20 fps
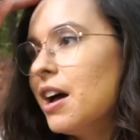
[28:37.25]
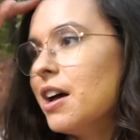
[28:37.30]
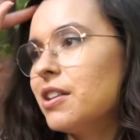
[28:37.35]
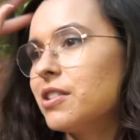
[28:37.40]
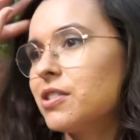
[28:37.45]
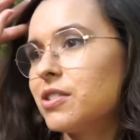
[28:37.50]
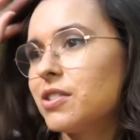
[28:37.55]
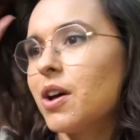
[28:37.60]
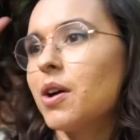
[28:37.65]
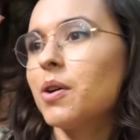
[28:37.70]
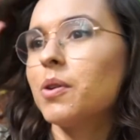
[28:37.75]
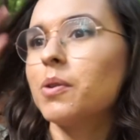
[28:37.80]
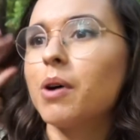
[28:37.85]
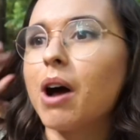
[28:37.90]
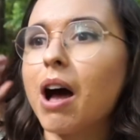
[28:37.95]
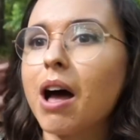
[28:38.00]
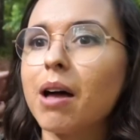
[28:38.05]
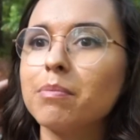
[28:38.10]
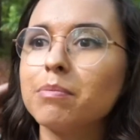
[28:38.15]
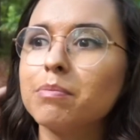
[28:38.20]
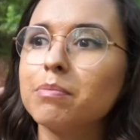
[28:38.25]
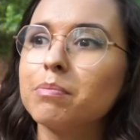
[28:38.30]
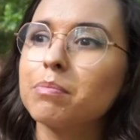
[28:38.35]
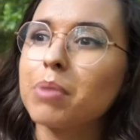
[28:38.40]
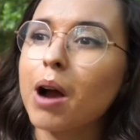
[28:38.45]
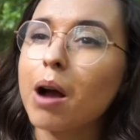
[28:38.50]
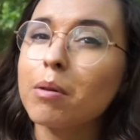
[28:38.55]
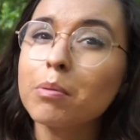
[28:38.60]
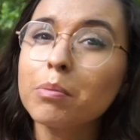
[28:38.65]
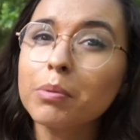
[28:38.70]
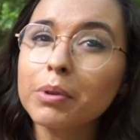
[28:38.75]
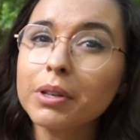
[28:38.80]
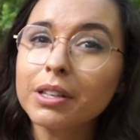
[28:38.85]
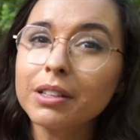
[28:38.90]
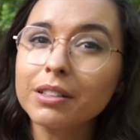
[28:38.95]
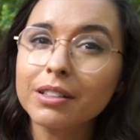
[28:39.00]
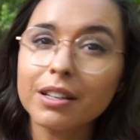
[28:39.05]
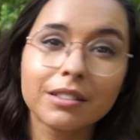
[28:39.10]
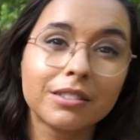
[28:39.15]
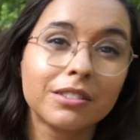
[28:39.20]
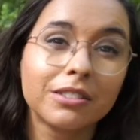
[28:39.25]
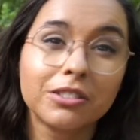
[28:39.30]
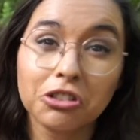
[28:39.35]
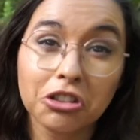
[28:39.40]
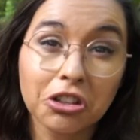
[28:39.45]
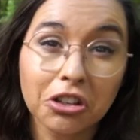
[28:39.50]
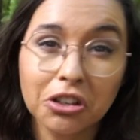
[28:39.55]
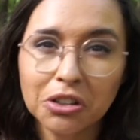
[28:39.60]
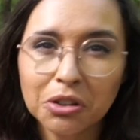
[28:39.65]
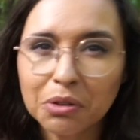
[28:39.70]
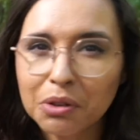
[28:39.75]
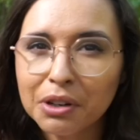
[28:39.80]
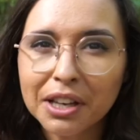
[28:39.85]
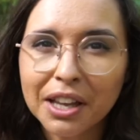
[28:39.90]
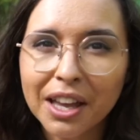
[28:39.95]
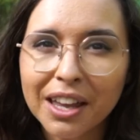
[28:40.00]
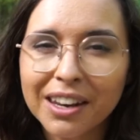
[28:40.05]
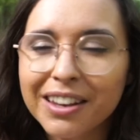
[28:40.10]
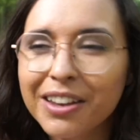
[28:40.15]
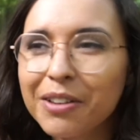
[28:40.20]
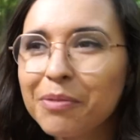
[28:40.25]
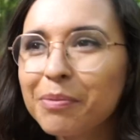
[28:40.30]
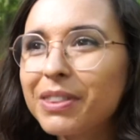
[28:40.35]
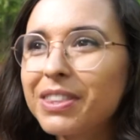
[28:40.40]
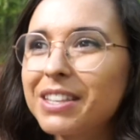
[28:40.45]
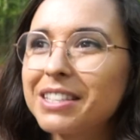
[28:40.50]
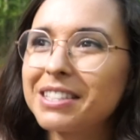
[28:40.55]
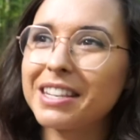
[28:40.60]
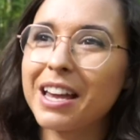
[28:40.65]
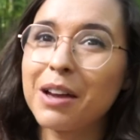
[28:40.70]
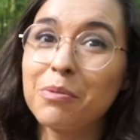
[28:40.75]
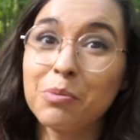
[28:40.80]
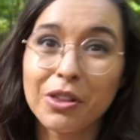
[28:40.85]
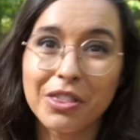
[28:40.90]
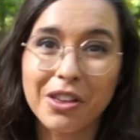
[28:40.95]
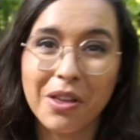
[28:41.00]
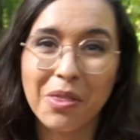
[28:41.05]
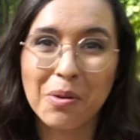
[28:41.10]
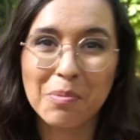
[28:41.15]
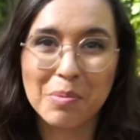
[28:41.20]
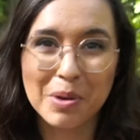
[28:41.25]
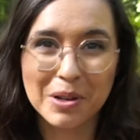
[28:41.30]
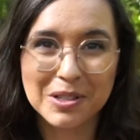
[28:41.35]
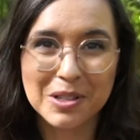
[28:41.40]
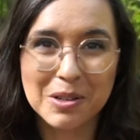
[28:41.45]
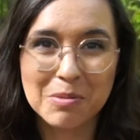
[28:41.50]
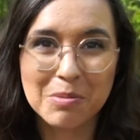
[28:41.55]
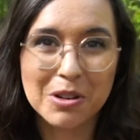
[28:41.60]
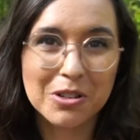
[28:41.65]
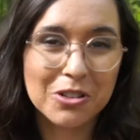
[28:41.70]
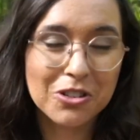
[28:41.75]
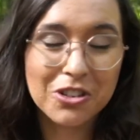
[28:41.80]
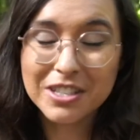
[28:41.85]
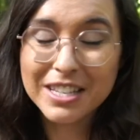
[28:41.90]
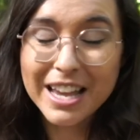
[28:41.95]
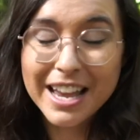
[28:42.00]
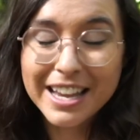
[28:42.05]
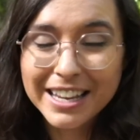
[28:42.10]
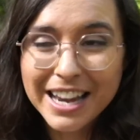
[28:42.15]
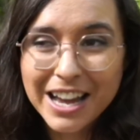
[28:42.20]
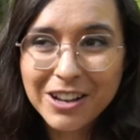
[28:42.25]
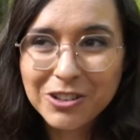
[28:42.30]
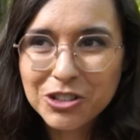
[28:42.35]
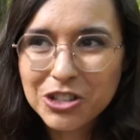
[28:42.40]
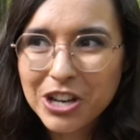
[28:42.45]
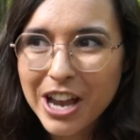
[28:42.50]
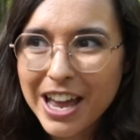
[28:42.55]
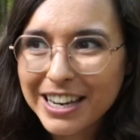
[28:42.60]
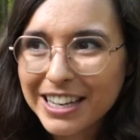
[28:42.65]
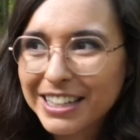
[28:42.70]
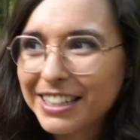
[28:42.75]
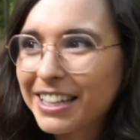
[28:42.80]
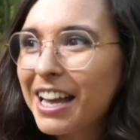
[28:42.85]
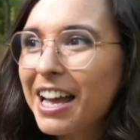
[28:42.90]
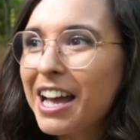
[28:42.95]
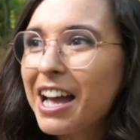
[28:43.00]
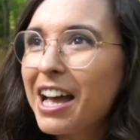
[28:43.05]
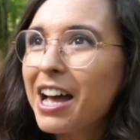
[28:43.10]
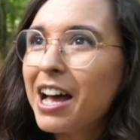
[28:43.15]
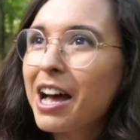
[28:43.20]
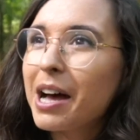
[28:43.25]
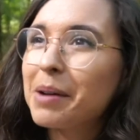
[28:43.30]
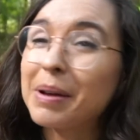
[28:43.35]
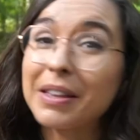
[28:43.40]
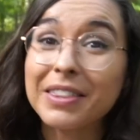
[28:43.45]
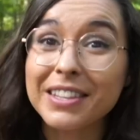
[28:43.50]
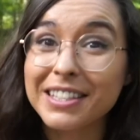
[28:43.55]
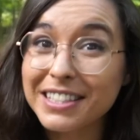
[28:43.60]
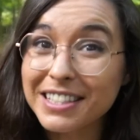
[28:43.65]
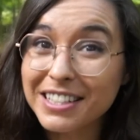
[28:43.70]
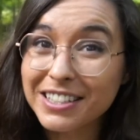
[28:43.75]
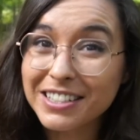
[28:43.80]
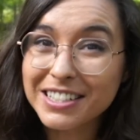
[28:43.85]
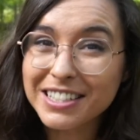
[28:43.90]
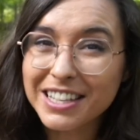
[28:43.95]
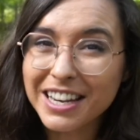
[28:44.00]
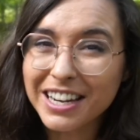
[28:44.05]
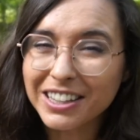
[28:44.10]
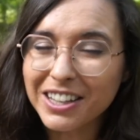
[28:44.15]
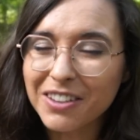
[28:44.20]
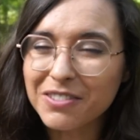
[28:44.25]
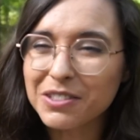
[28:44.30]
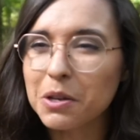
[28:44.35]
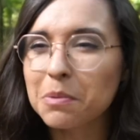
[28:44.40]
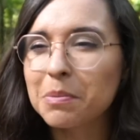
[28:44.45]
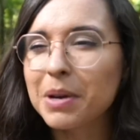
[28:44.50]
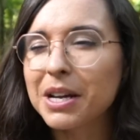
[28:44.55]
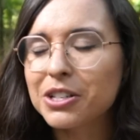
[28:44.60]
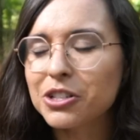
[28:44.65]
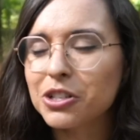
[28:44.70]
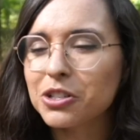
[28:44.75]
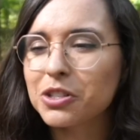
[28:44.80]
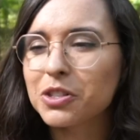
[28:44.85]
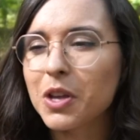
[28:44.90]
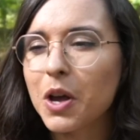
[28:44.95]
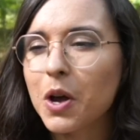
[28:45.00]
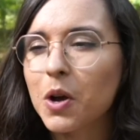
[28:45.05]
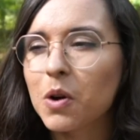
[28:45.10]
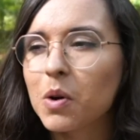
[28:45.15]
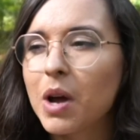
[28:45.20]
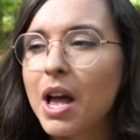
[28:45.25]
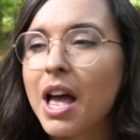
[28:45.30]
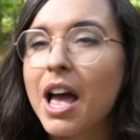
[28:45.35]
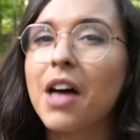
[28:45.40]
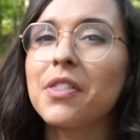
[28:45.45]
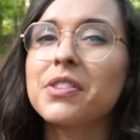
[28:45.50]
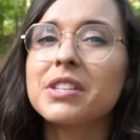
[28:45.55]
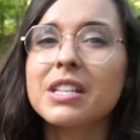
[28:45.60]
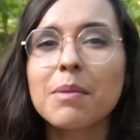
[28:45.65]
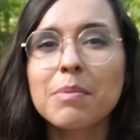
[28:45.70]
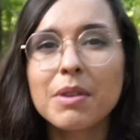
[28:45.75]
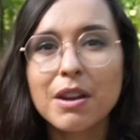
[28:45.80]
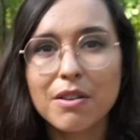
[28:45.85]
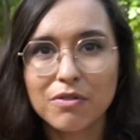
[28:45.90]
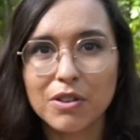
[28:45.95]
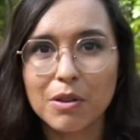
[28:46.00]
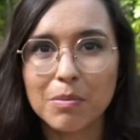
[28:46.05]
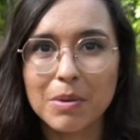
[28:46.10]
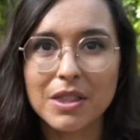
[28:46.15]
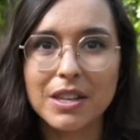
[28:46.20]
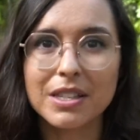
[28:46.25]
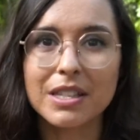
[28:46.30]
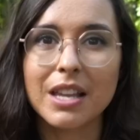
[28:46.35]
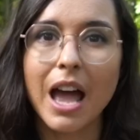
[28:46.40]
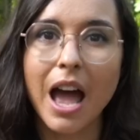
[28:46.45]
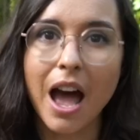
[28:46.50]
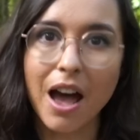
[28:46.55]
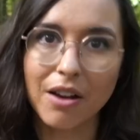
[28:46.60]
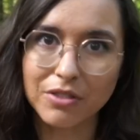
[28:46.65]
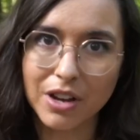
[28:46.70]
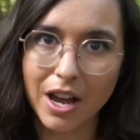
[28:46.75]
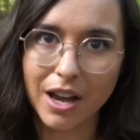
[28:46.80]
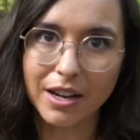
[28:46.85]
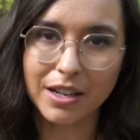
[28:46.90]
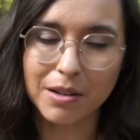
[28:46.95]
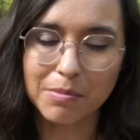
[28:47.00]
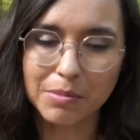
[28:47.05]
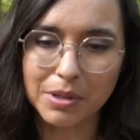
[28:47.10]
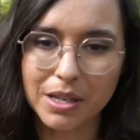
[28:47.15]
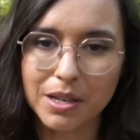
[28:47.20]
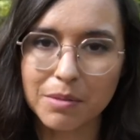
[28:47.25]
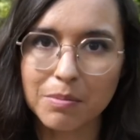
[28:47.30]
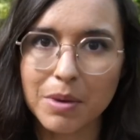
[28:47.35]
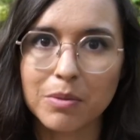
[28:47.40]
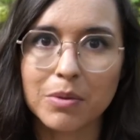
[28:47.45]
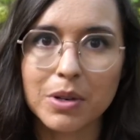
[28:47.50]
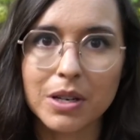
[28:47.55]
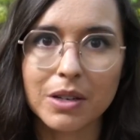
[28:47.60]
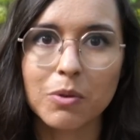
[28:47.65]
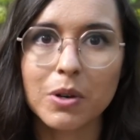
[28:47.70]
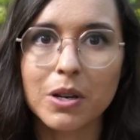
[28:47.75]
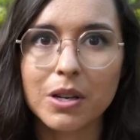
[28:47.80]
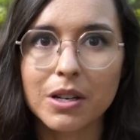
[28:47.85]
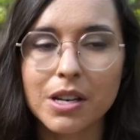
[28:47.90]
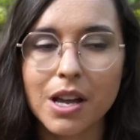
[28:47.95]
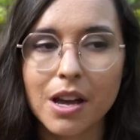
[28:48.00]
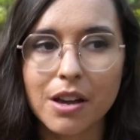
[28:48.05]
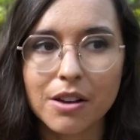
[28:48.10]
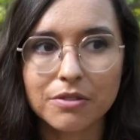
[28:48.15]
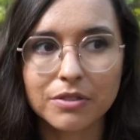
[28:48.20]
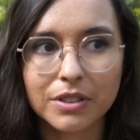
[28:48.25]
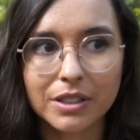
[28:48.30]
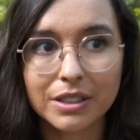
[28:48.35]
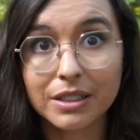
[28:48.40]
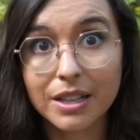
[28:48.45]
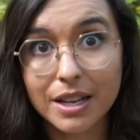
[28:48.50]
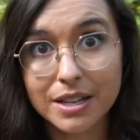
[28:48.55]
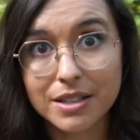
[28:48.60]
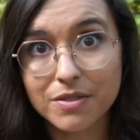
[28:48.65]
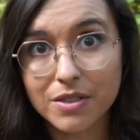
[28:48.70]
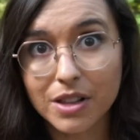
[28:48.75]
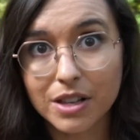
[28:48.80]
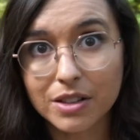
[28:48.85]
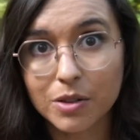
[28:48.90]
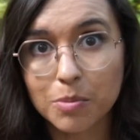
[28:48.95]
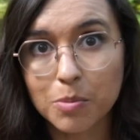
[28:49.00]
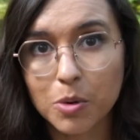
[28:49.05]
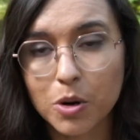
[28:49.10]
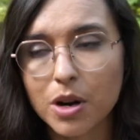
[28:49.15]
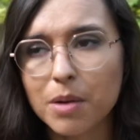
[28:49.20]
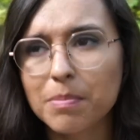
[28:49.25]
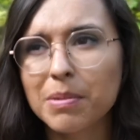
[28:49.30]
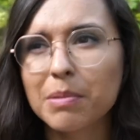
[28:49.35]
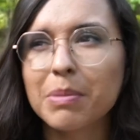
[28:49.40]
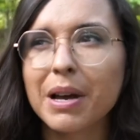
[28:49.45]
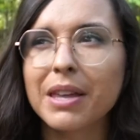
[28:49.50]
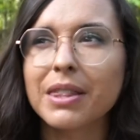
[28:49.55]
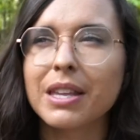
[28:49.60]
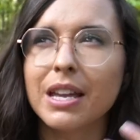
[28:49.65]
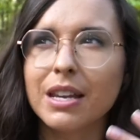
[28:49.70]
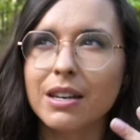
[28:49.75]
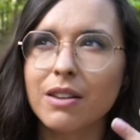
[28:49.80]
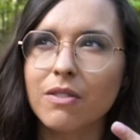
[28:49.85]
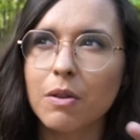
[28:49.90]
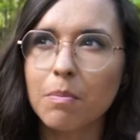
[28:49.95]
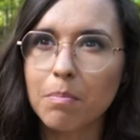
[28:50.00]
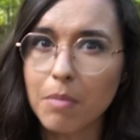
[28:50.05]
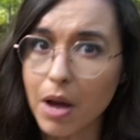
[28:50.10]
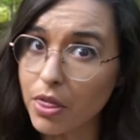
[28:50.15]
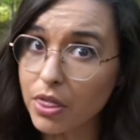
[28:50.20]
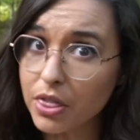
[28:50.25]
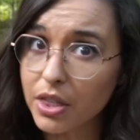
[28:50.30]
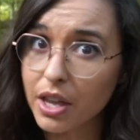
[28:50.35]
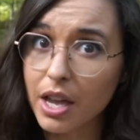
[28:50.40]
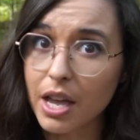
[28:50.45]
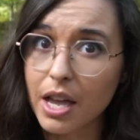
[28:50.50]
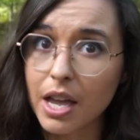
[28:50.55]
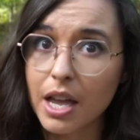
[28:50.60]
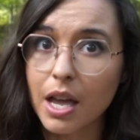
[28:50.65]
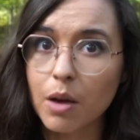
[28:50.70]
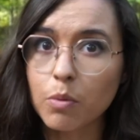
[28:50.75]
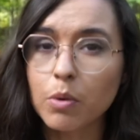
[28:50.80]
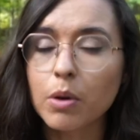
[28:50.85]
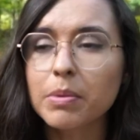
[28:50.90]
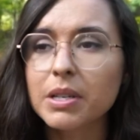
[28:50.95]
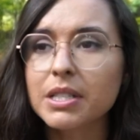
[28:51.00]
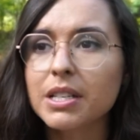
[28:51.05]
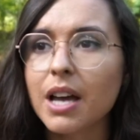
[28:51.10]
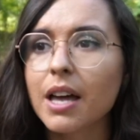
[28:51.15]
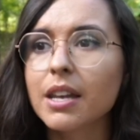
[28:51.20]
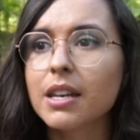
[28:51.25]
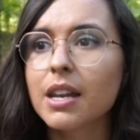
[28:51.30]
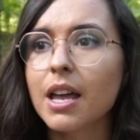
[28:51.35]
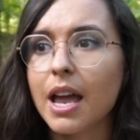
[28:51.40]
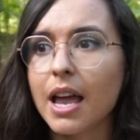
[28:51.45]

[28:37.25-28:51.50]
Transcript: So I'm probably gonna do it again, but this time with other booktubers, just hanging out and chatting about this series that I love so much. So at the time that I'm filming this, I have not completed my reread of Lies of Locke Lamora, but by the end of the month, it will be done.